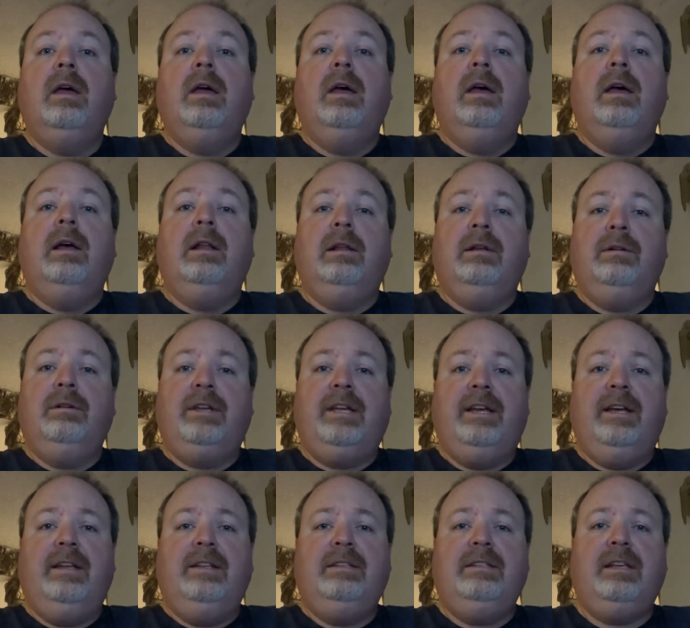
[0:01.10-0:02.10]
Hello,
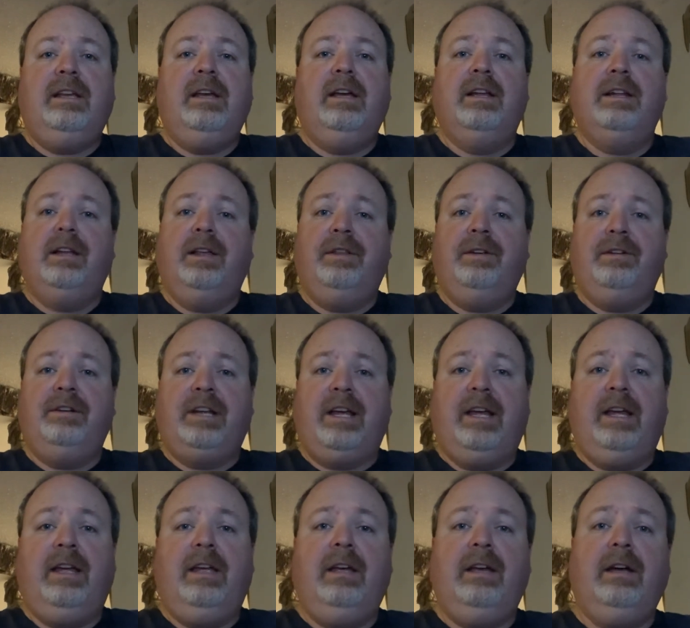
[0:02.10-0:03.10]
kids. Another
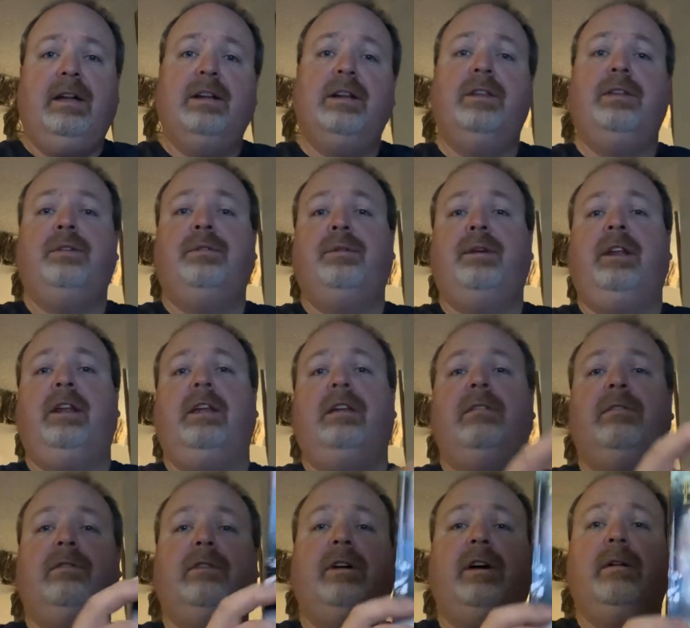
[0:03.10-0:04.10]
day, another reading
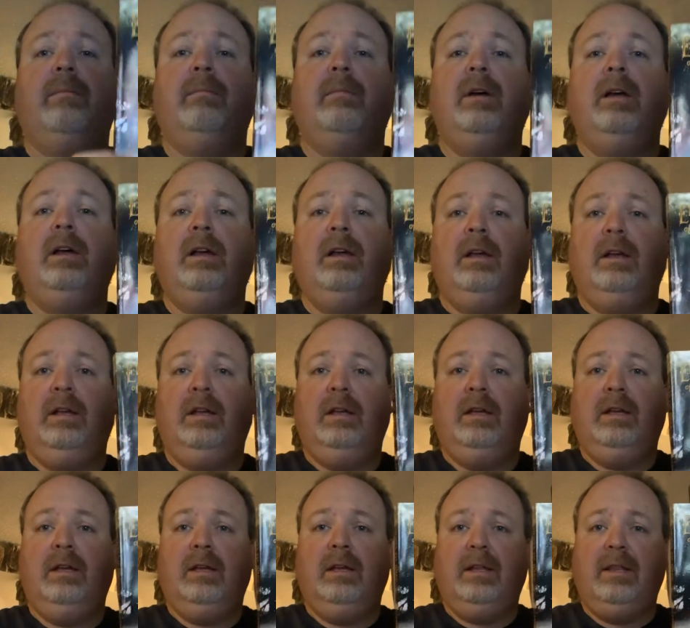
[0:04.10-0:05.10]
from
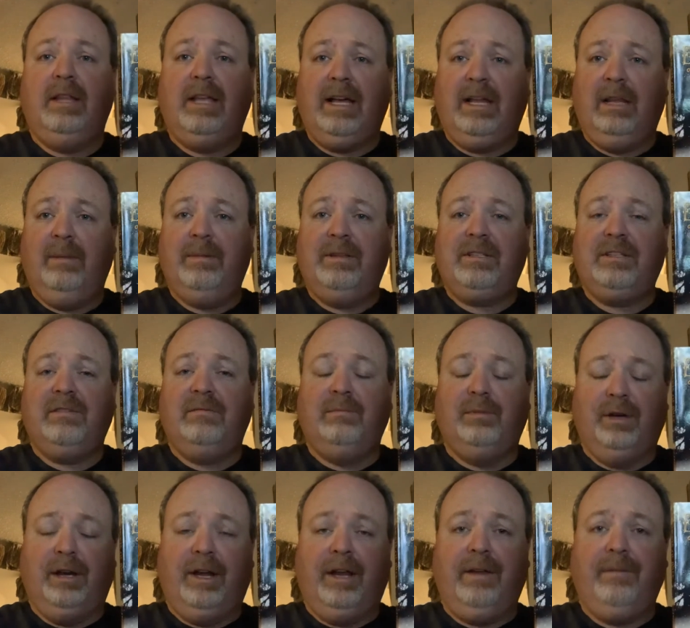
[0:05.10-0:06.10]
The Elements of
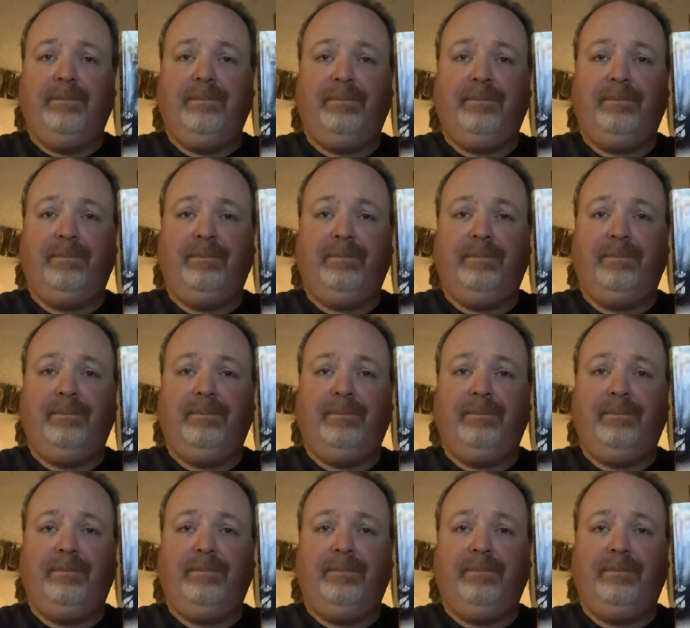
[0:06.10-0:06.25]
Bree.